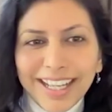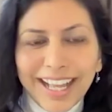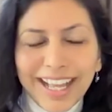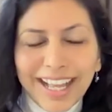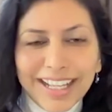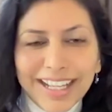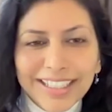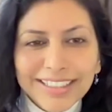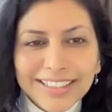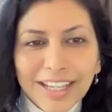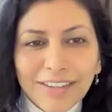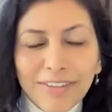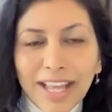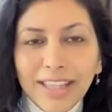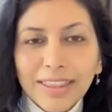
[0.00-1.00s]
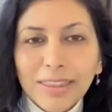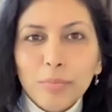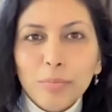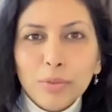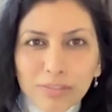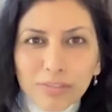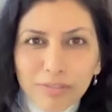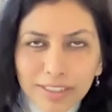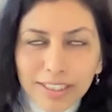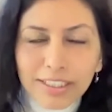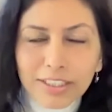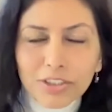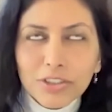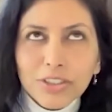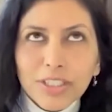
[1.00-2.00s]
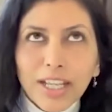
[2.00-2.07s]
And I've had the privilege